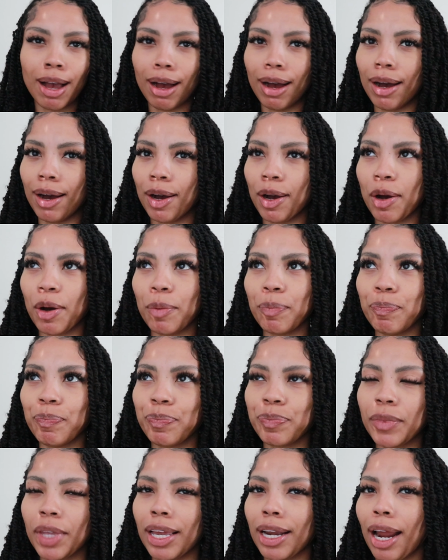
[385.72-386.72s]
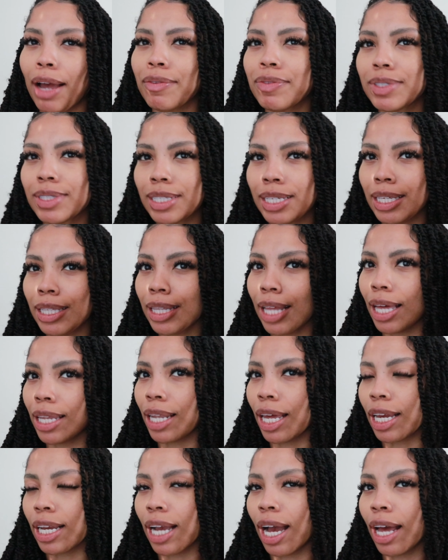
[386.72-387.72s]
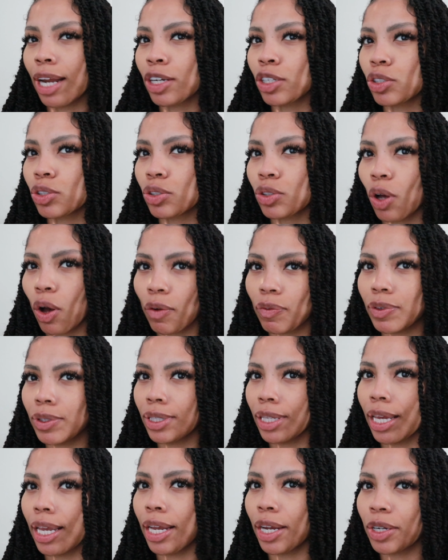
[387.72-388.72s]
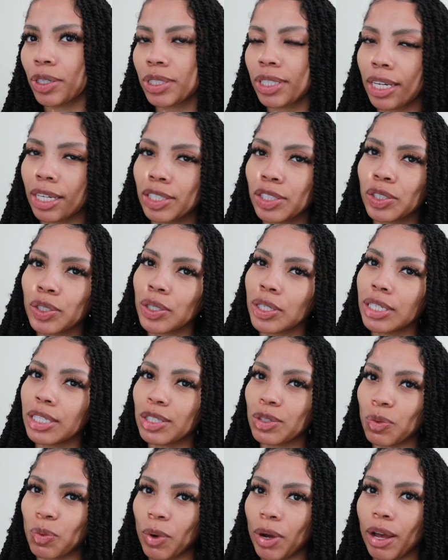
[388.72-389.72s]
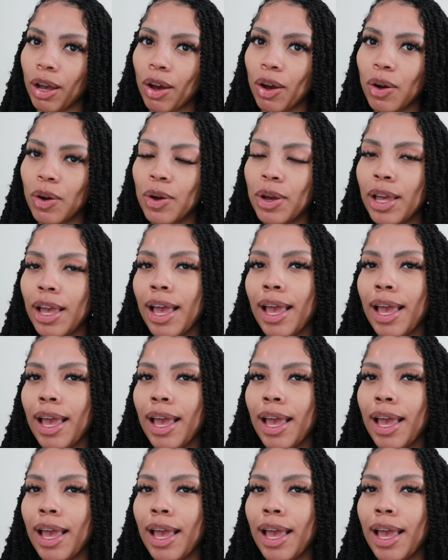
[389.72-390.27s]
and I've seen that like kind of soften the hair texture as well,